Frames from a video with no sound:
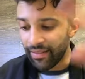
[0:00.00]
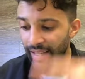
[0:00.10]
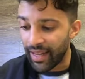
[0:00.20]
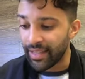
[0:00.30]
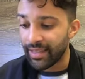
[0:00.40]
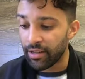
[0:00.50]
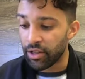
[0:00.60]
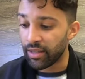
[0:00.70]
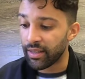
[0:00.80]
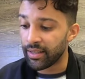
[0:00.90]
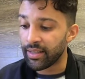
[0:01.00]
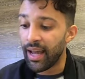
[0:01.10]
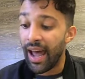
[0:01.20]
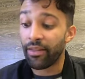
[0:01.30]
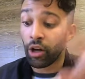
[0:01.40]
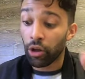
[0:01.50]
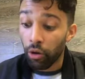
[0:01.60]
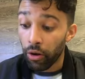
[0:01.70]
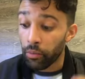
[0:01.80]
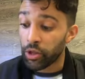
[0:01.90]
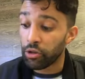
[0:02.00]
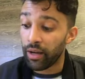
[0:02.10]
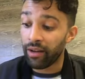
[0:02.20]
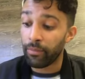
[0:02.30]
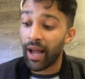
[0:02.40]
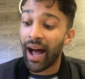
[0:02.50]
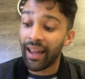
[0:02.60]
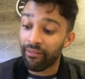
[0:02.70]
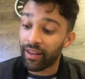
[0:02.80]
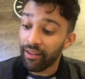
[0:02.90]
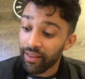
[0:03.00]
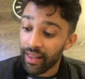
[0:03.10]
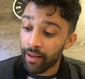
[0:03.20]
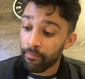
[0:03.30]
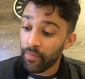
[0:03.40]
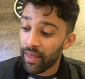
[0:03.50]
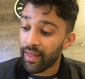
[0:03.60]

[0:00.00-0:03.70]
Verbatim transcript: that he sent Jesus. And the glory which you gave me, I have given them,